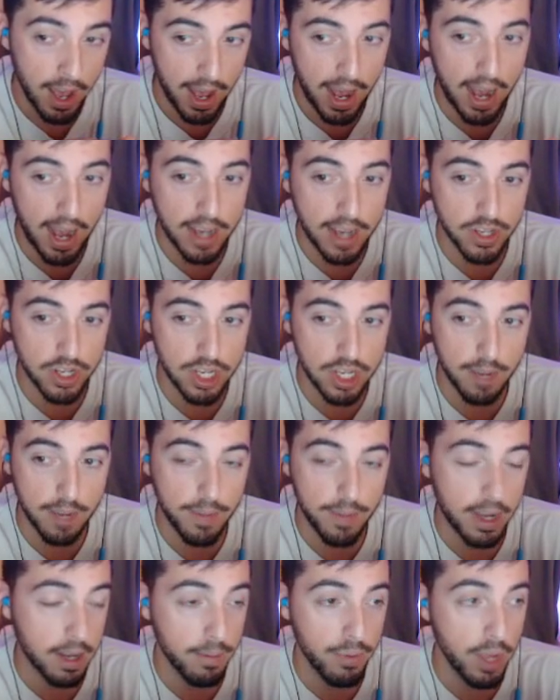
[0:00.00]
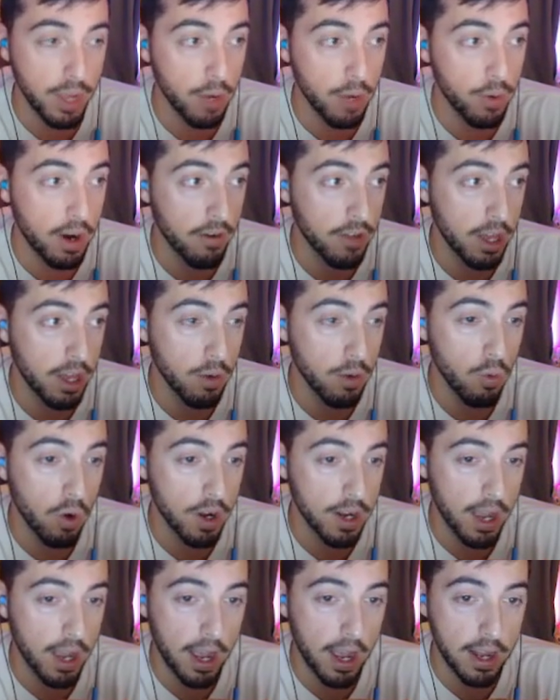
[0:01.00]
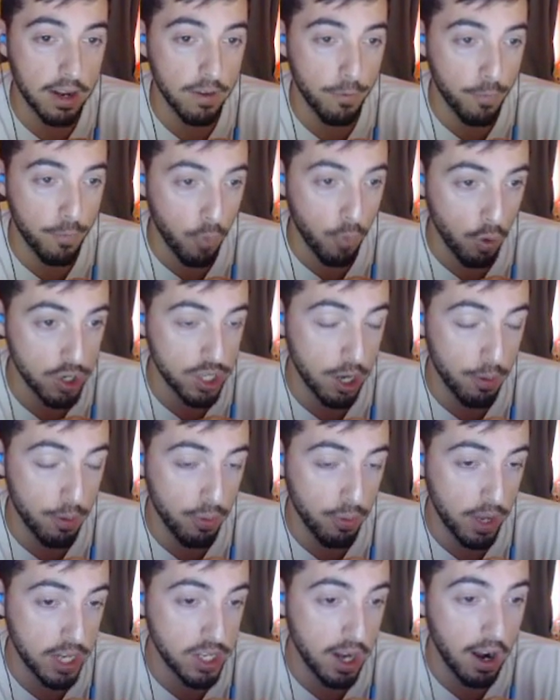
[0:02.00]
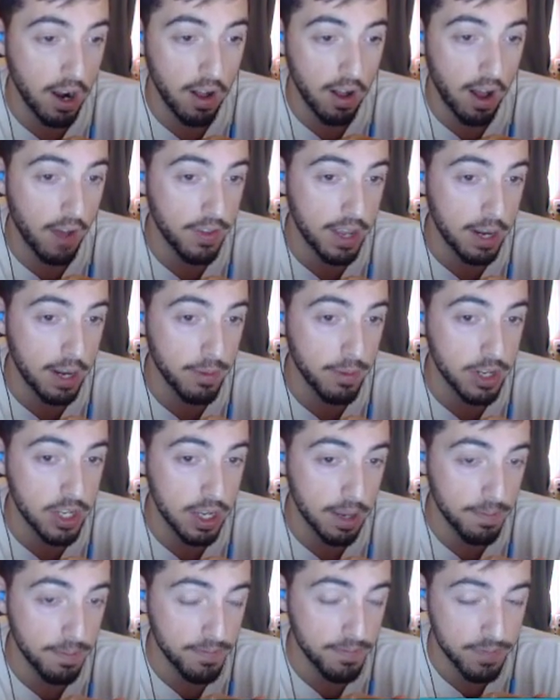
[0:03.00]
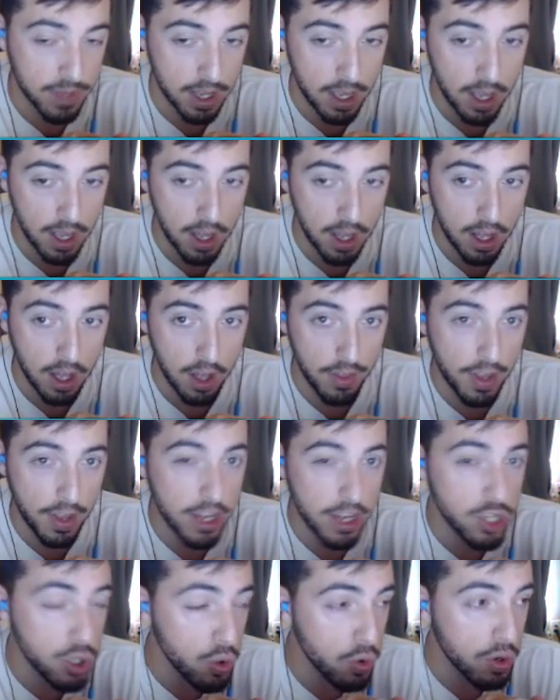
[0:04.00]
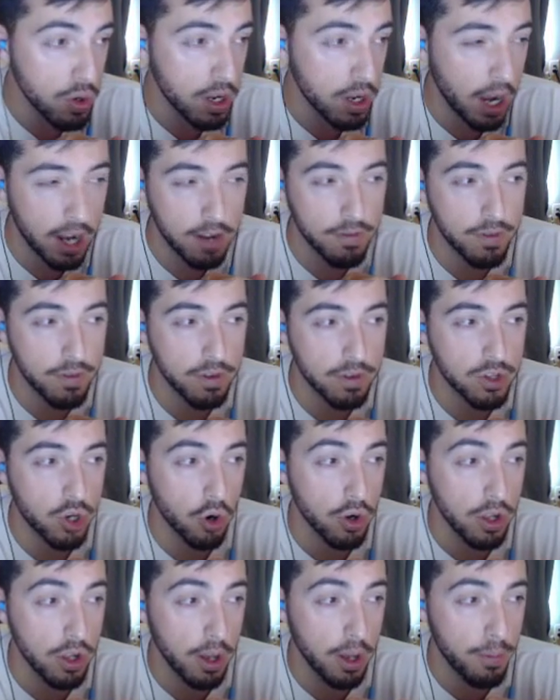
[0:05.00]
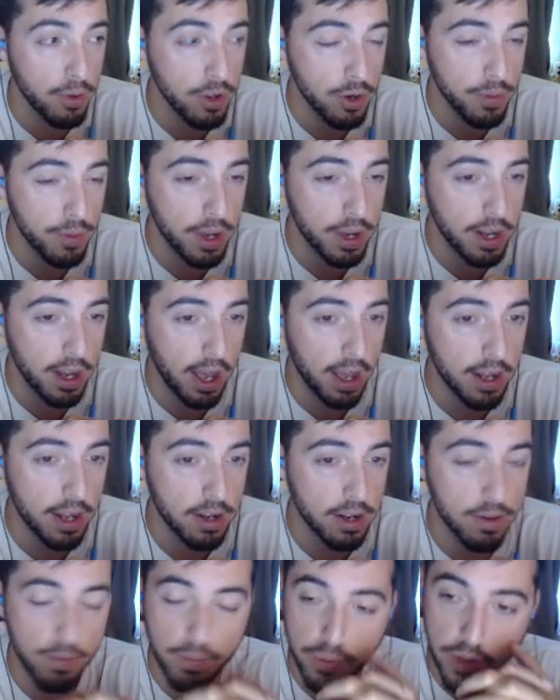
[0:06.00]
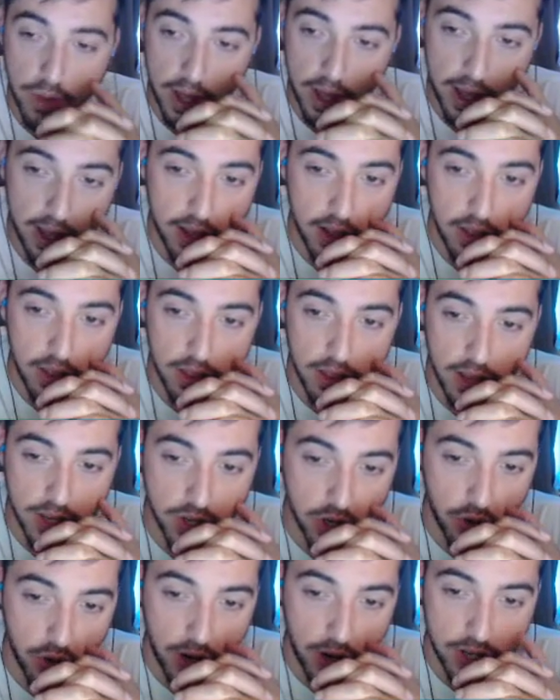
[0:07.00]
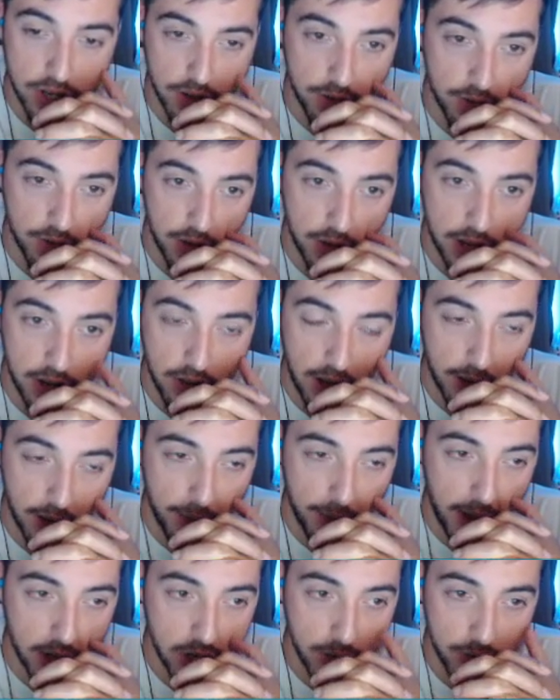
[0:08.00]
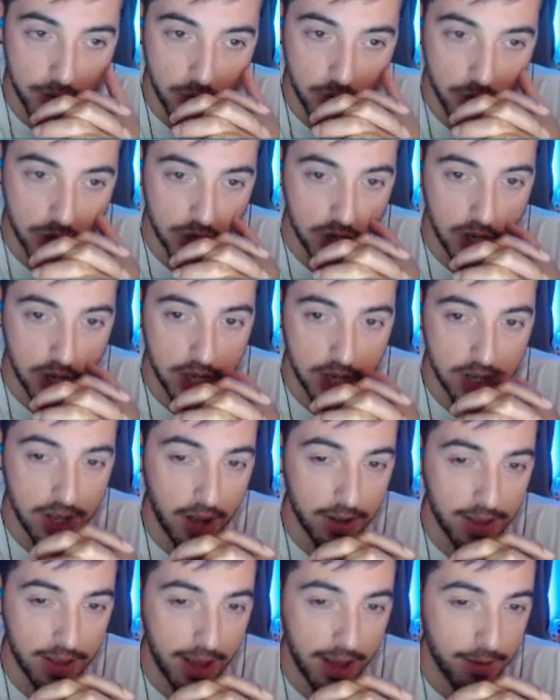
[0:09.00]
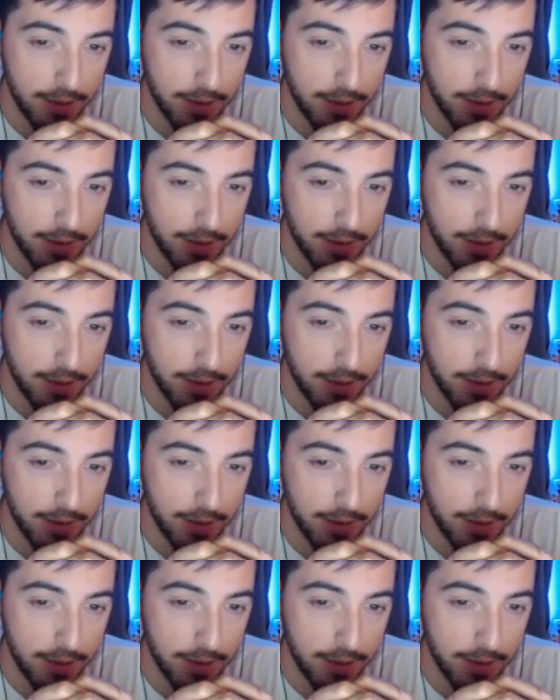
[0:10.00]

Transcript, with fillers: as a team that can play whatever they want and force their playstyle on the enemy team. They do kind of turtle up a little bit and play less aggressive in a lot of matchups, which is not that